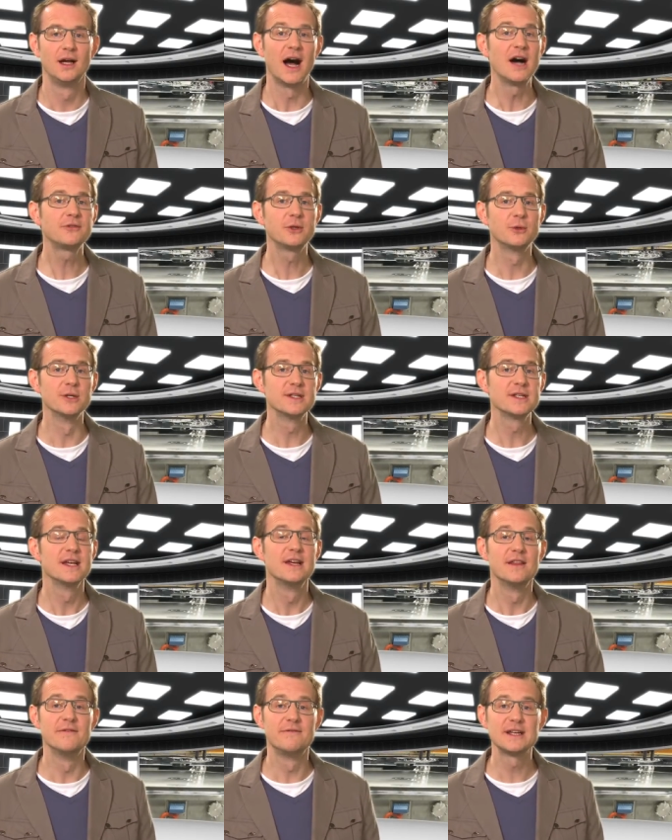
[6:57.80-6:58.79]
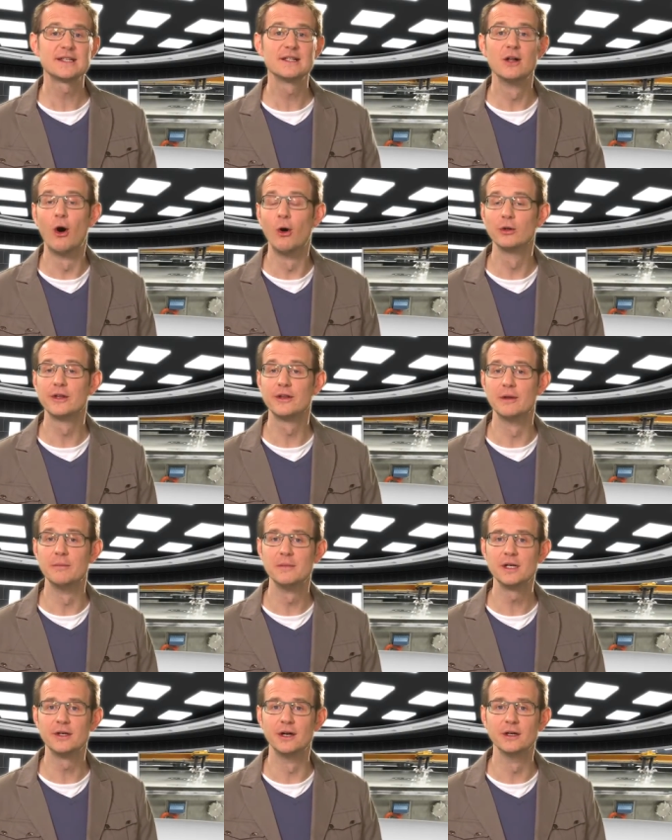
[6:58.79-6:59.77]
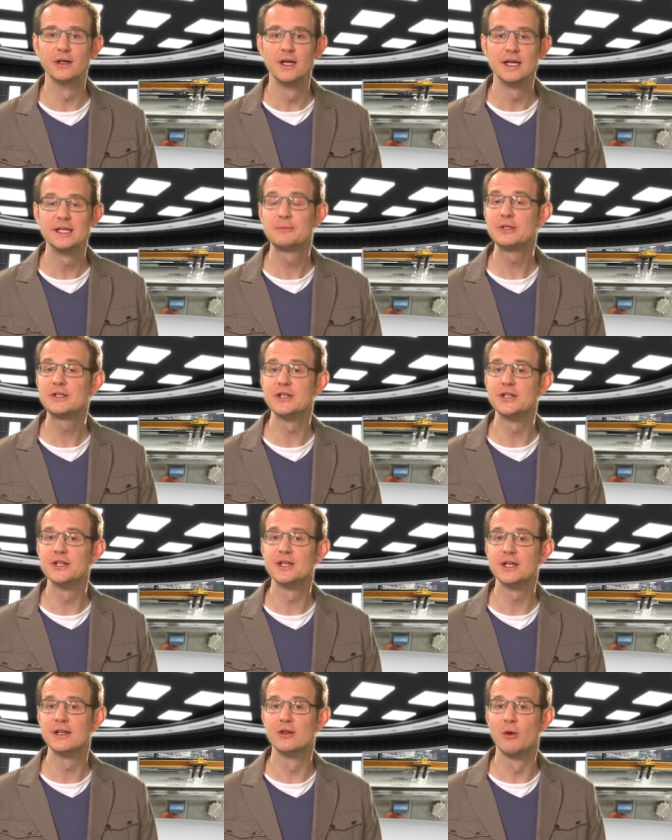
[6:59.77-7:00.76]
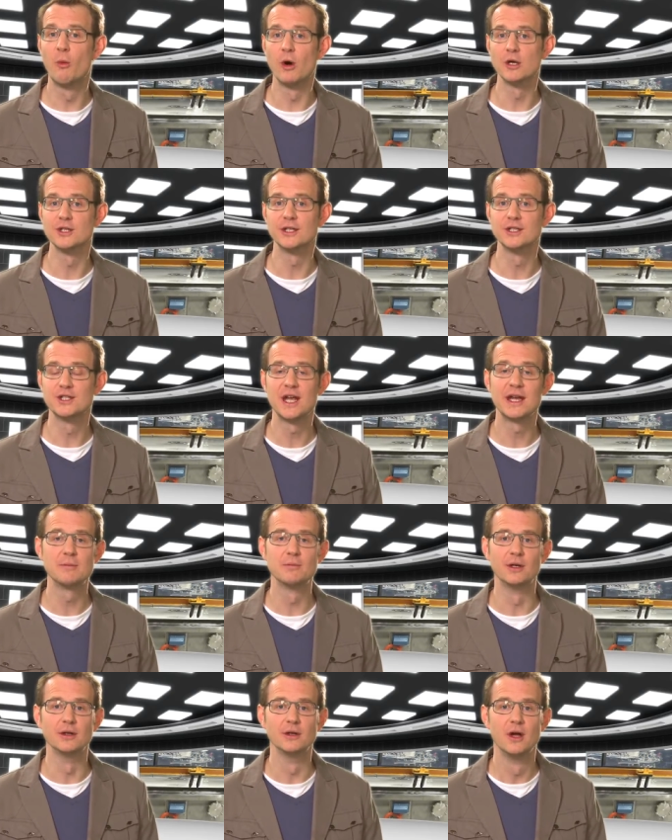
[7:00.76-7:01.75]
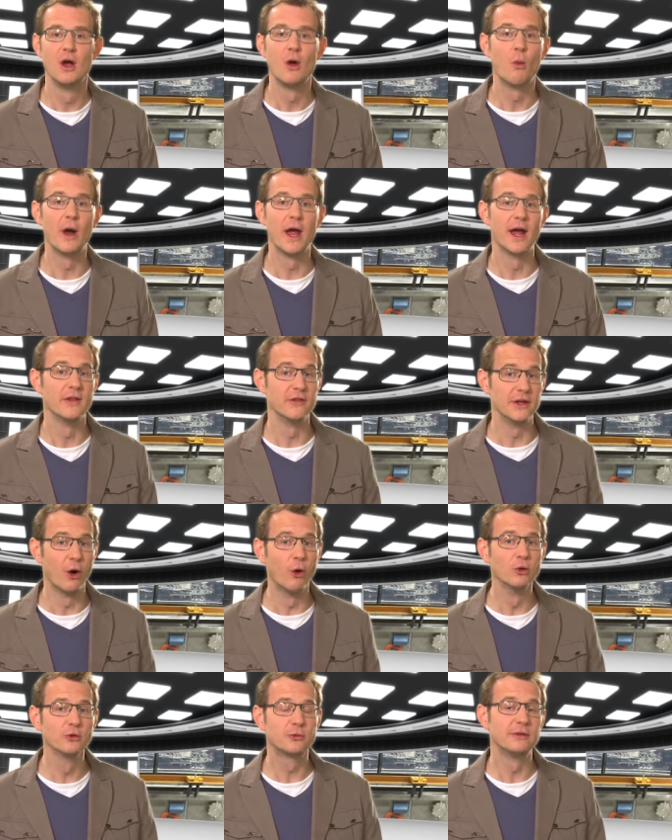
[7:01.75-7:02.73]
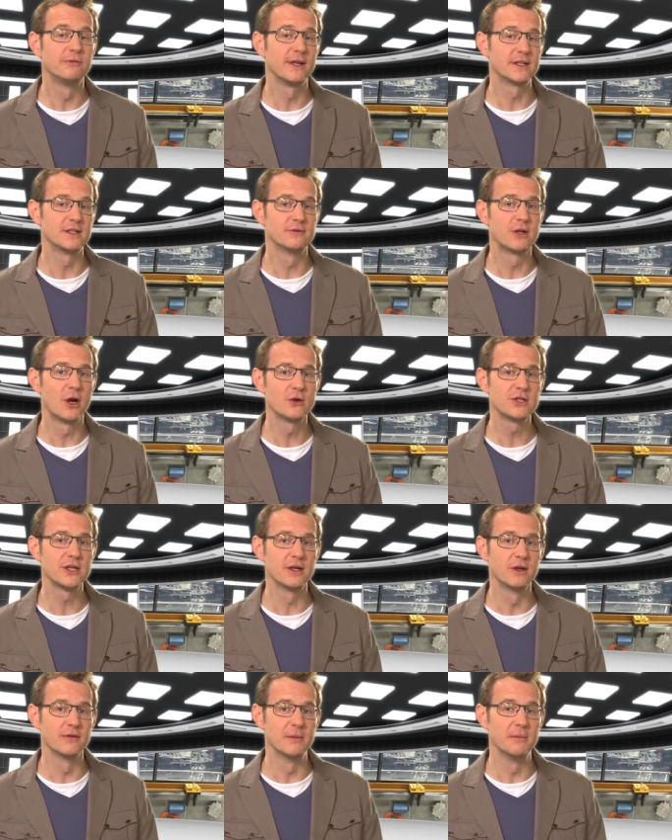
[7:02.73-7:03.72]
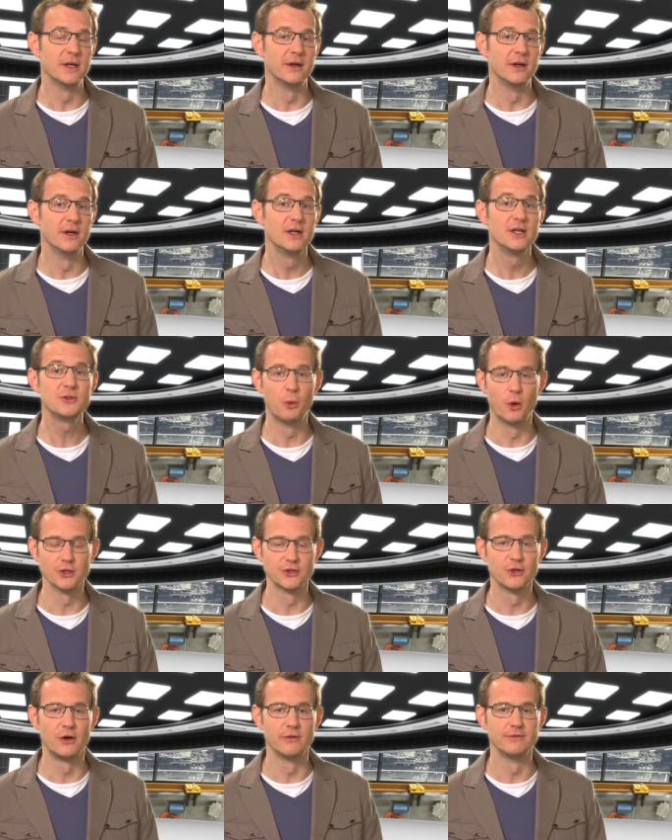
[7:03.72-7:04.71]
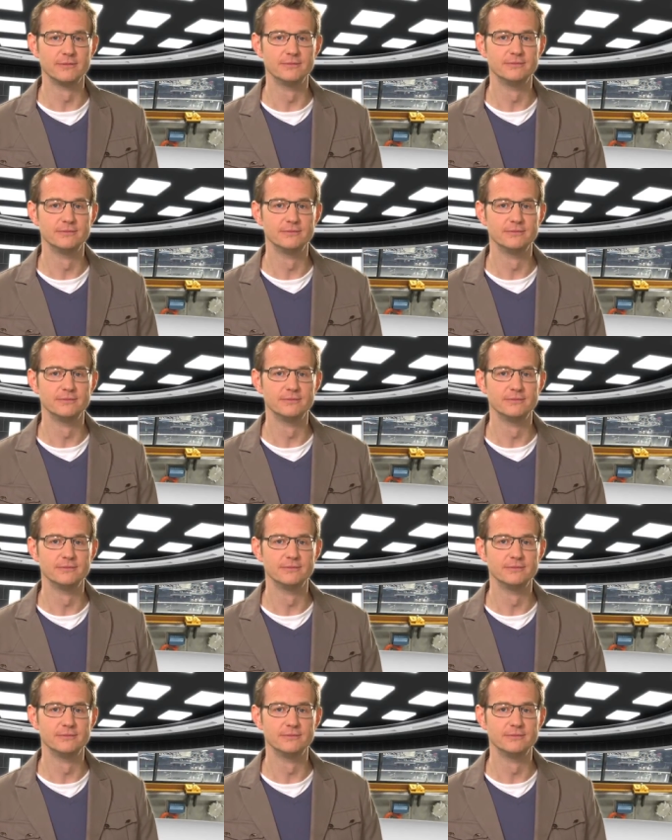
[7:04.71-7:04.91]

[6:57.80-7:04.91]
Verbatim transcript: Afterwards, the vessel holding the mirror is positioned in the washing chamber, where the old reflective coating of the mirror is washed off.